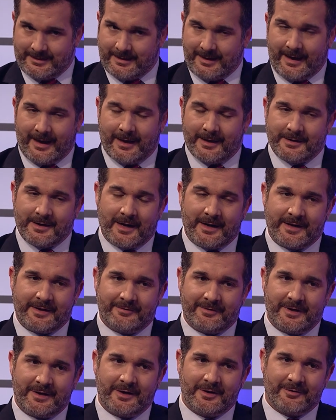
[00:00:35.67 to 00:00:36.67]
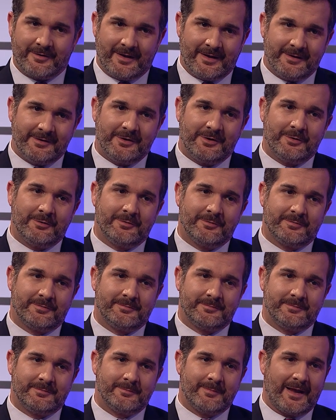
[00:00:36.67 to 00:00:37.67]
And not even a year in,
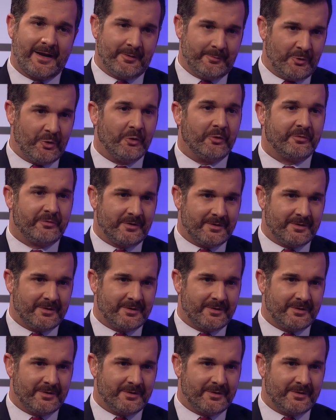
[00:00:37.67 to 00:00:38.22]
you've made a move.